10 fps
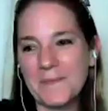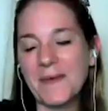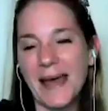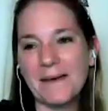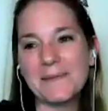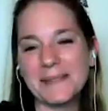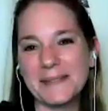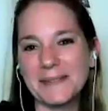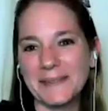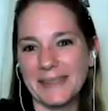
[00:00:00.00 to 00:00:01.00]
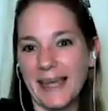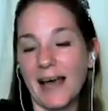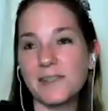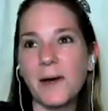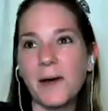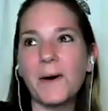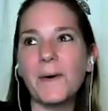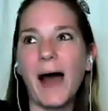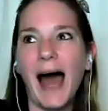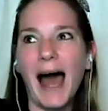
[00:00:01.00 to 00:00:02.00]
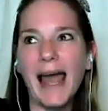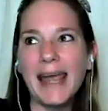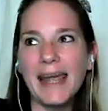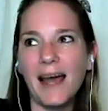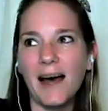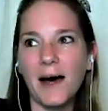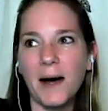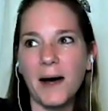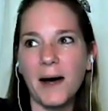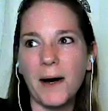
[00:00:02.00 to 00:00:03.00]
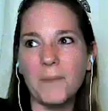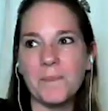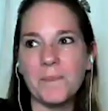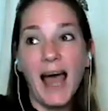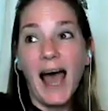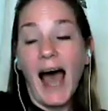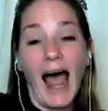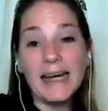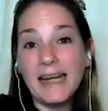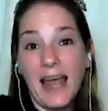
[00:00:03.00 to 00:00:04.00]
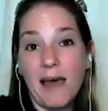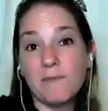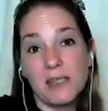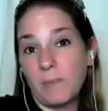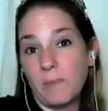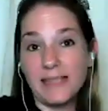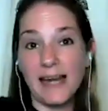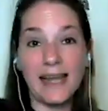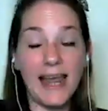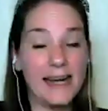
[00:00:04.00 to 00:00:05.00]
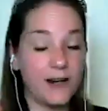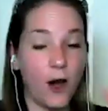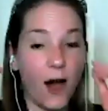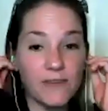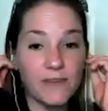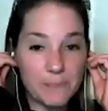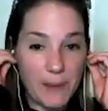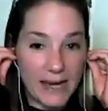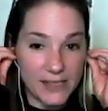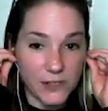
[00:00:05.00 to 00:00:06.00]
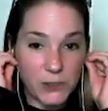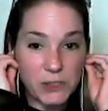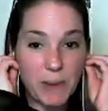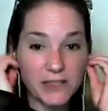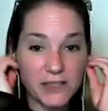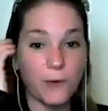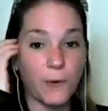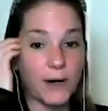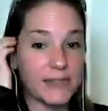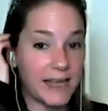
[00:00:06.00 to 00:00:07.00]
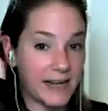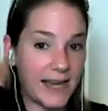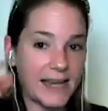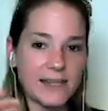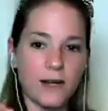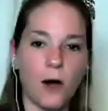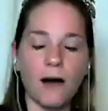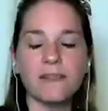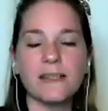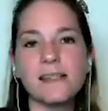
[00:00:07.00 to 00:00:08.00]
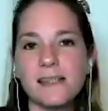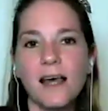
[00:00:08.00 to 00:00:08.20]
absolutely. Yeah. So I, um, I didn't have this, a dedicated office space or space for a dedicated office.